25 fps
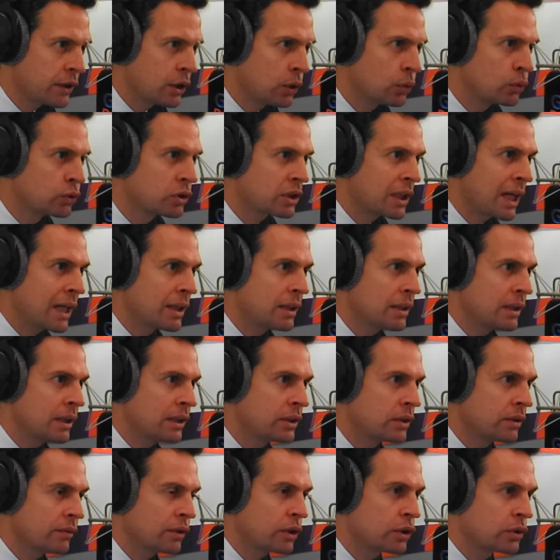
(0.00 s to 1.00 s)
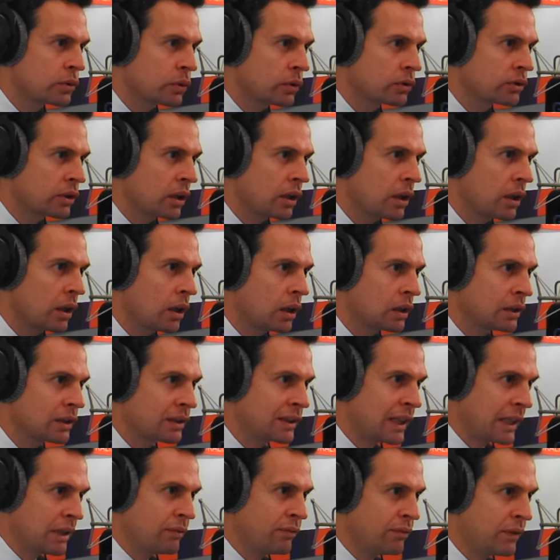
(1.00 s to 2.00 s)
those 10 individuals are
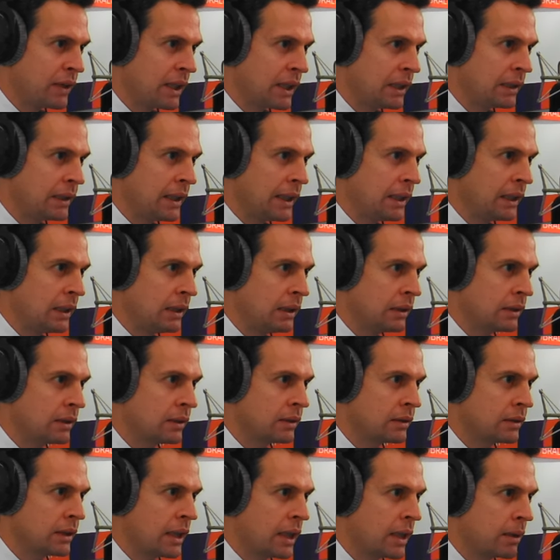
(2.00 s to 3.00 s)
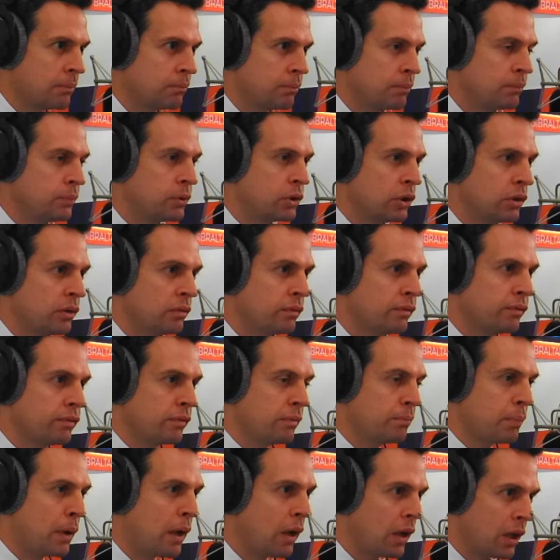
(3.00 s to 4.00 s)
safe. Their sort of
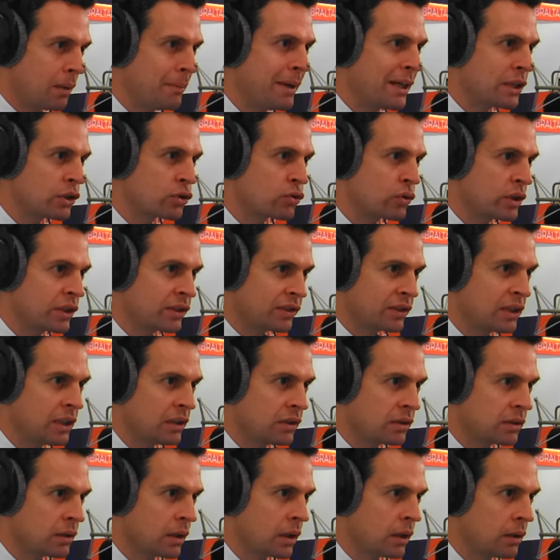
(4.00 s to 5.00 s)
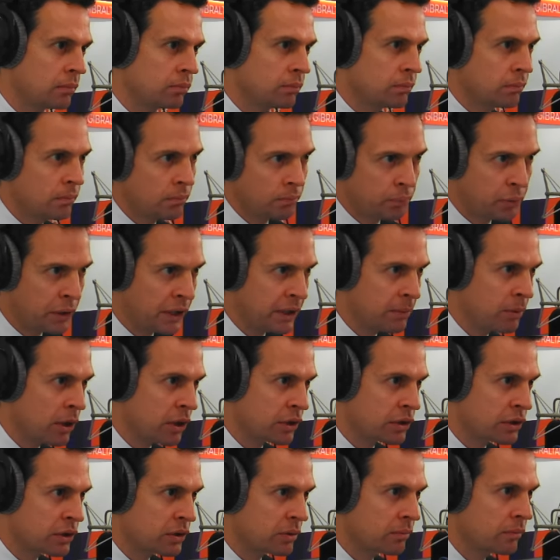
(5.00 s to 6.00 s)
parliamentary seats are pretty
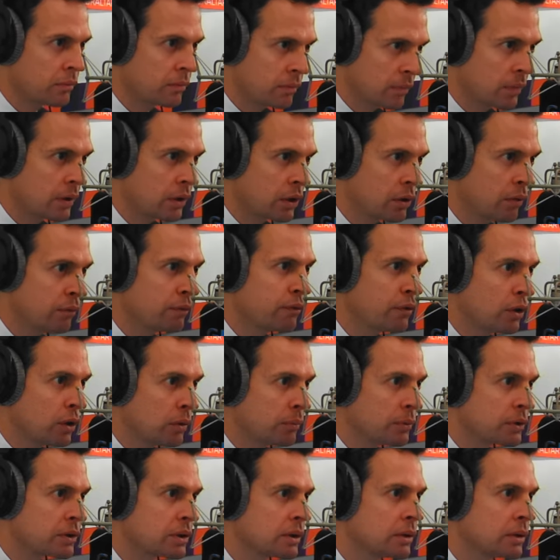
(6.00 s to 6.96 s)
much confirmed.